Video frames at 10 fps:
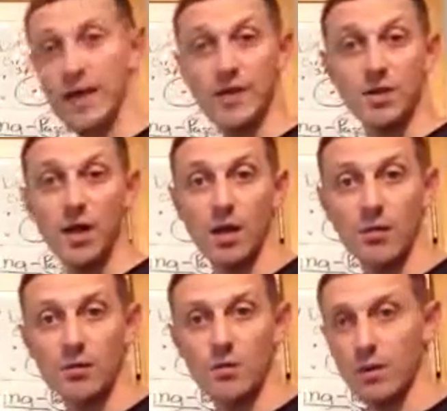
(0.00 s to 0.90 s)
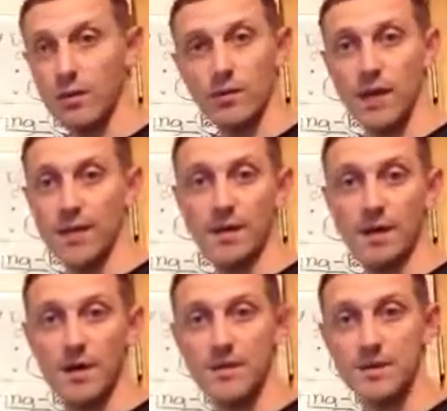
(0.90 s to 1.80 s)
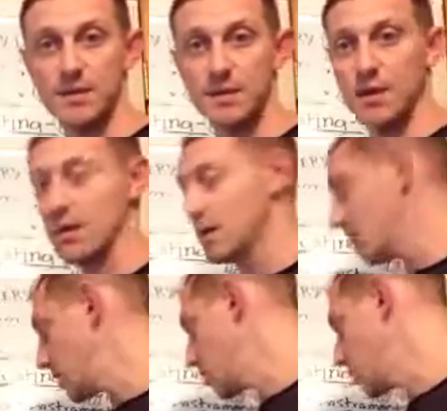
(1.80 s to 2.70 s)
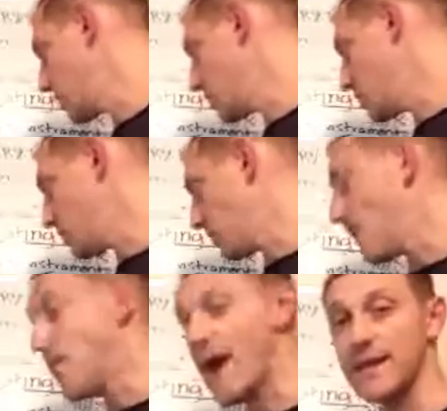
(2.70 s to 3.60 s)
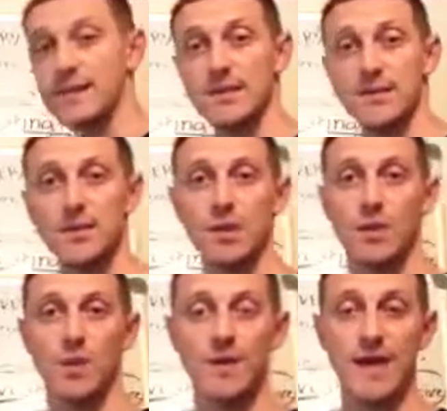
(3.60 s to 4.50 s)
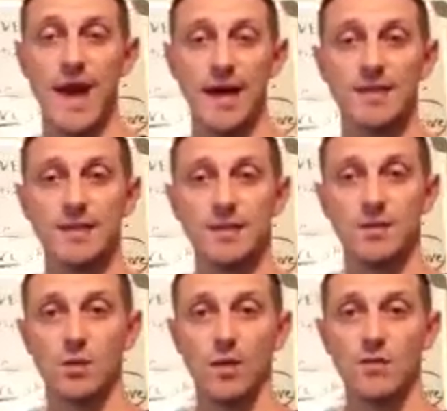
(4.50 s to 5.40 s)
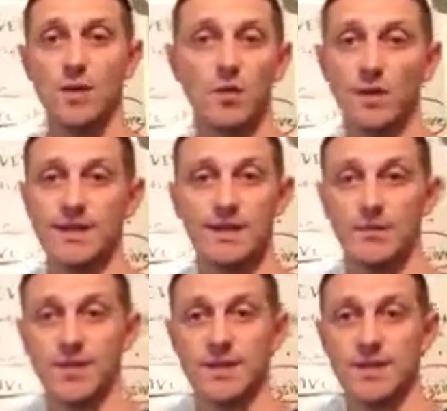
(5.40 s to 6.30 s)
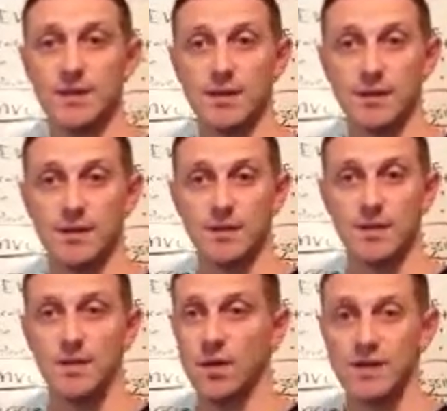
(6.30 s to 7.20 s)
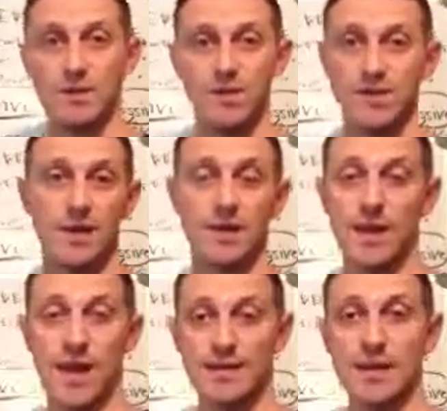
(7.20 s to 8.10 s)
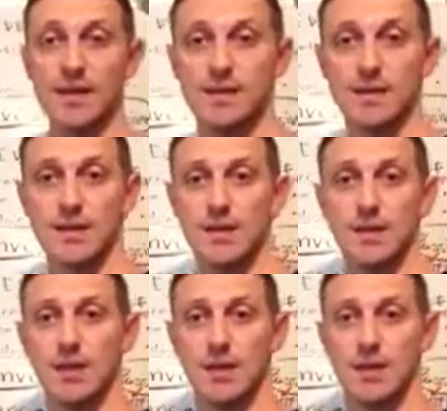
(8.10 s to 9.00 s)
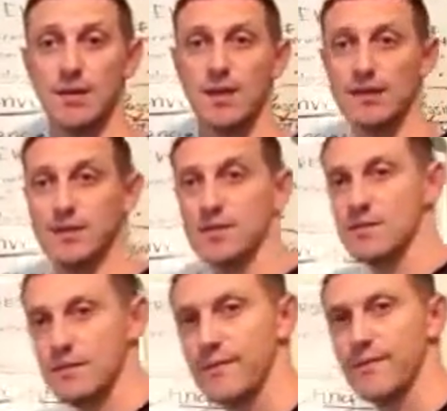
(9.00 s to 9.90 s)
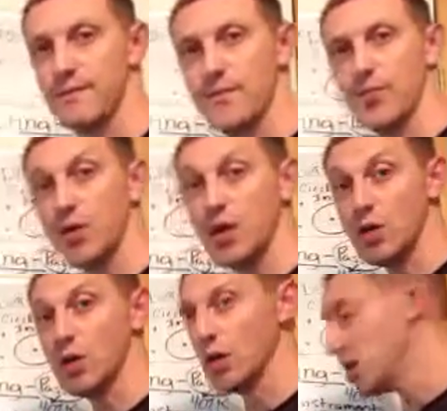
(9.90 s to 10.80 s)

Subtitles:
day trading with ETFs. Your max that you're going to be taxed is going to be 27%, and that's it. That's pretty good.